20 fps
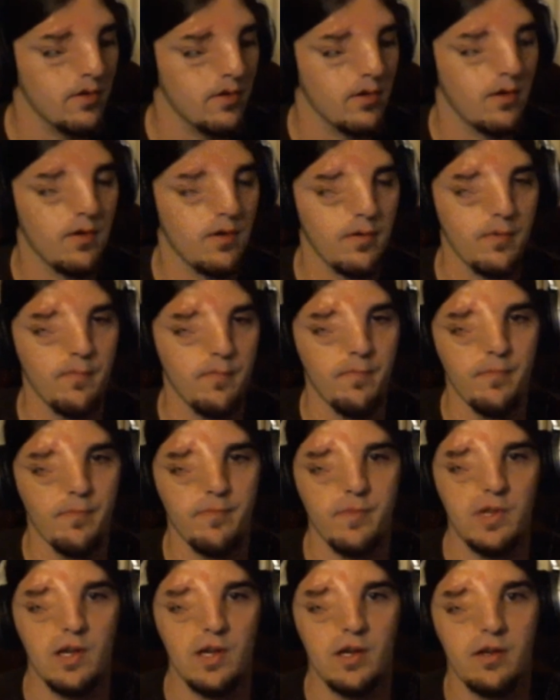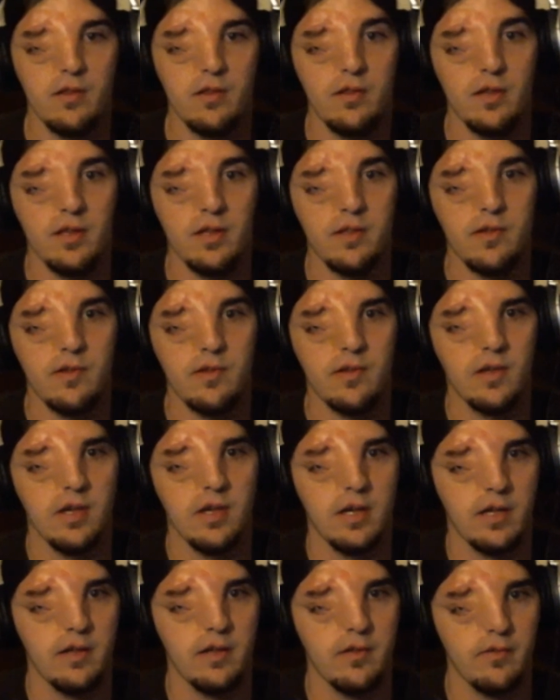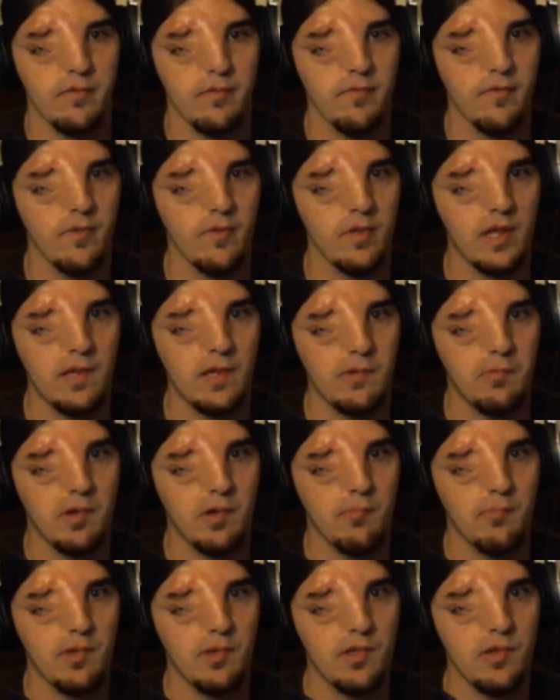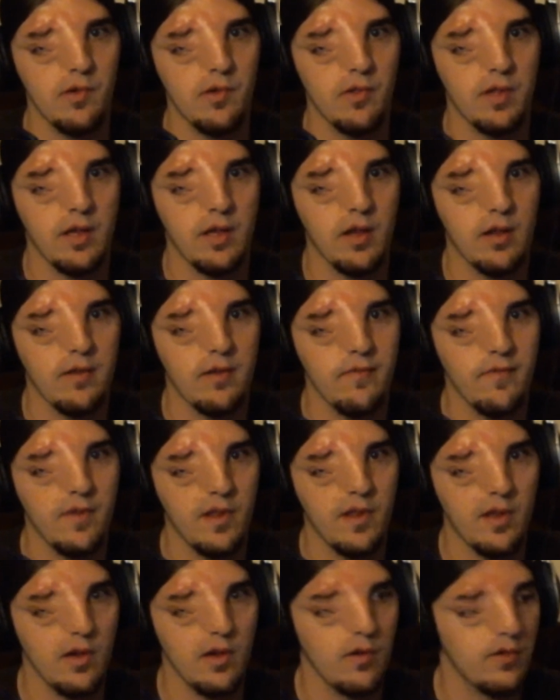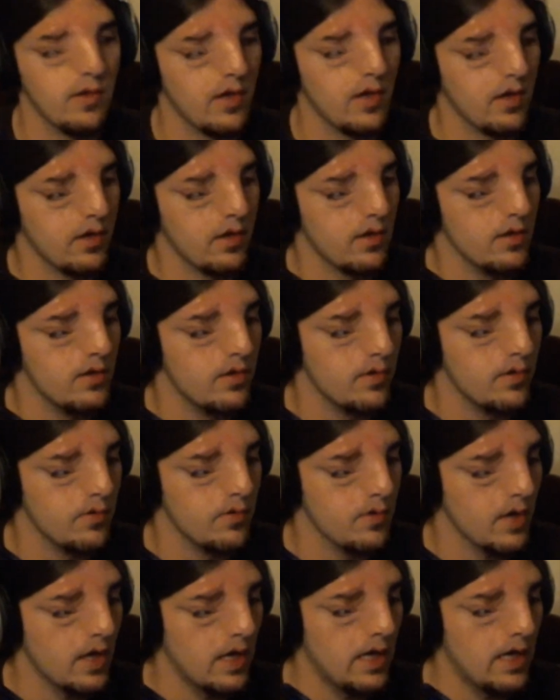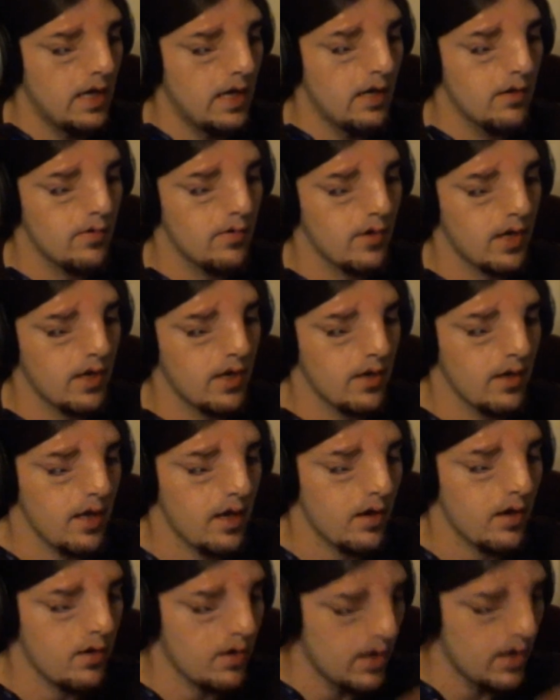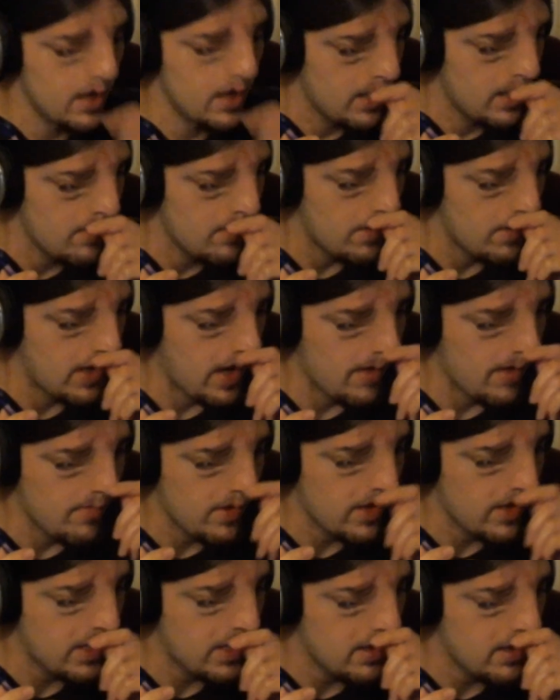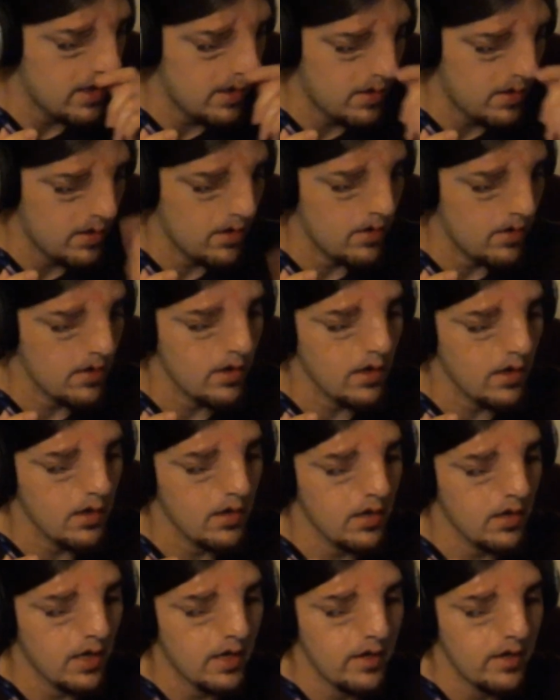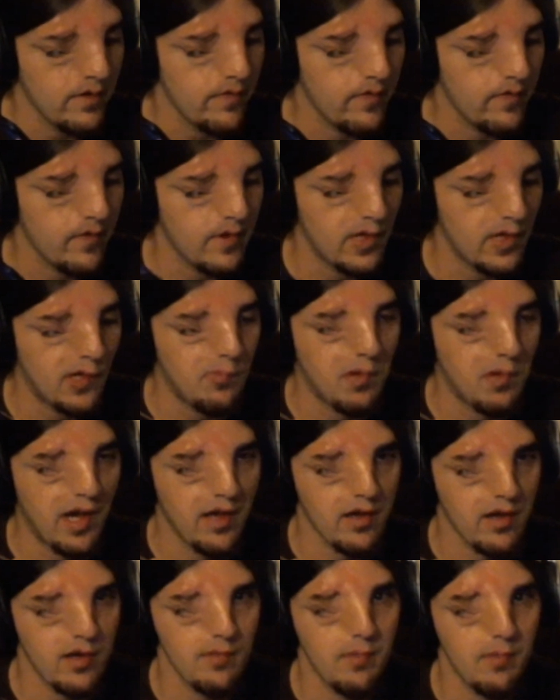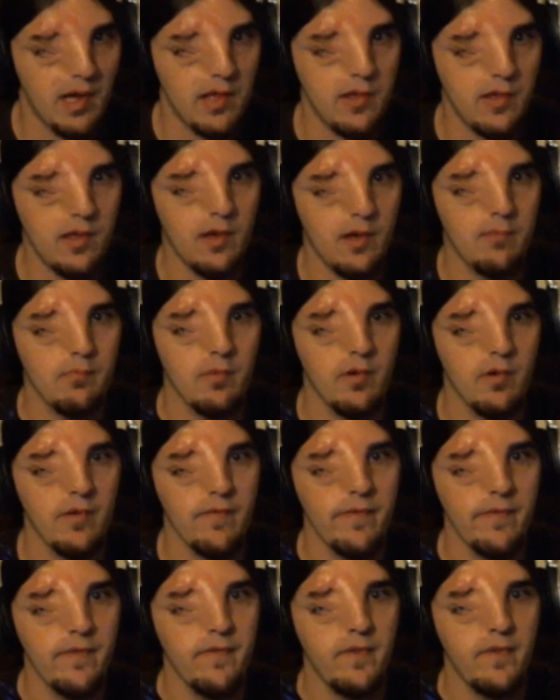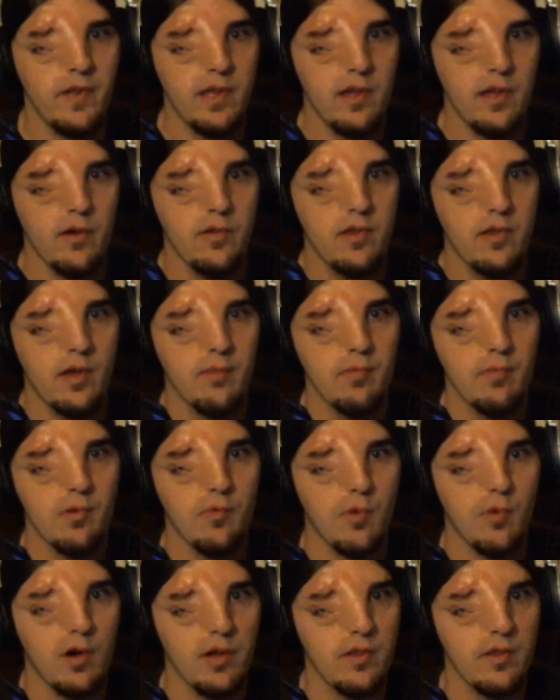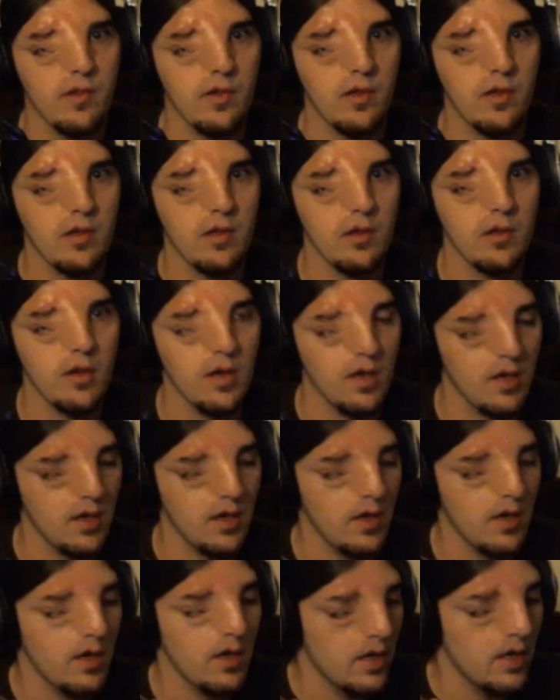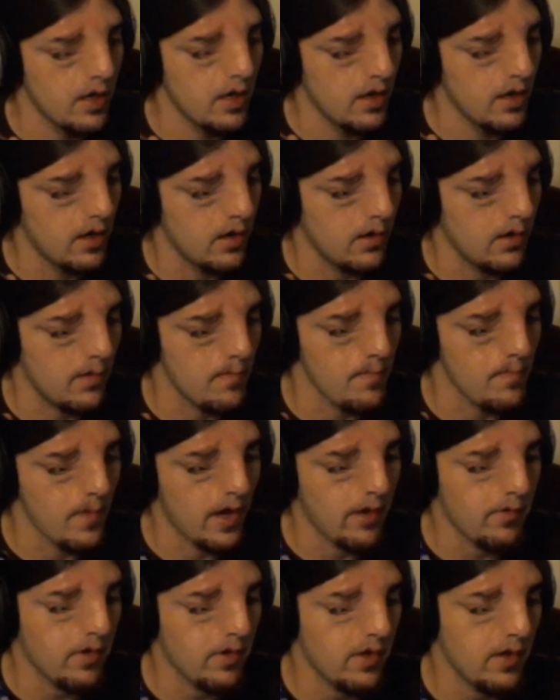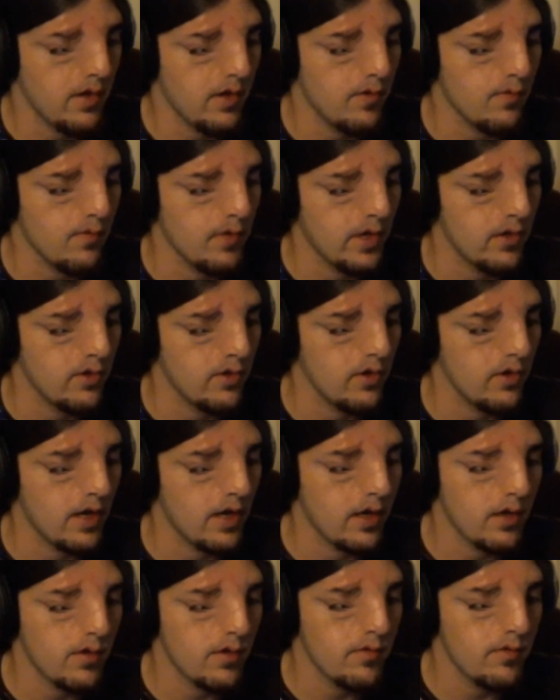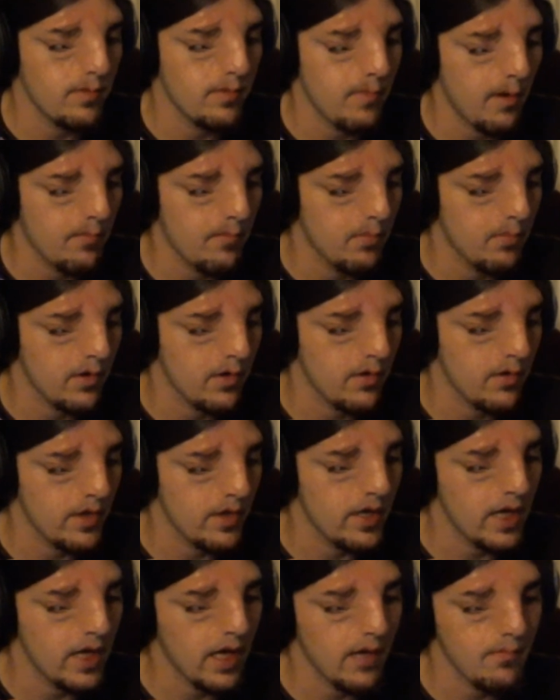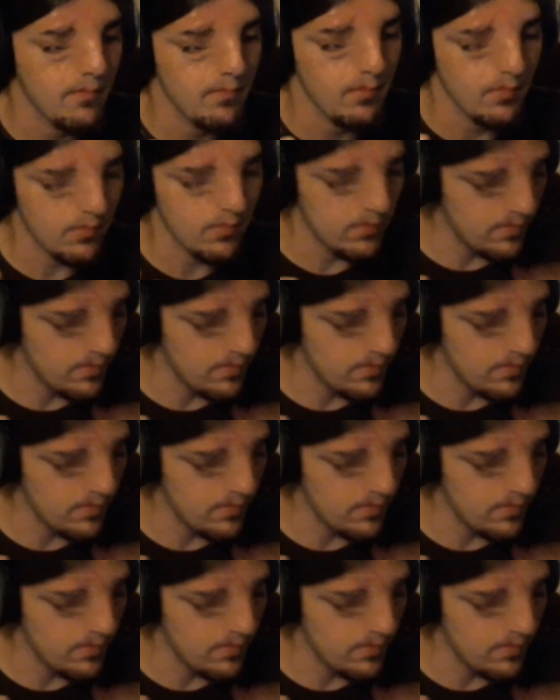so yeah, that's the kind of, that's pretty much the only kind of videos I could do right now. But I've been getting kind of inspired by some of the videos I've been watching. Um, I really wish I could remember the name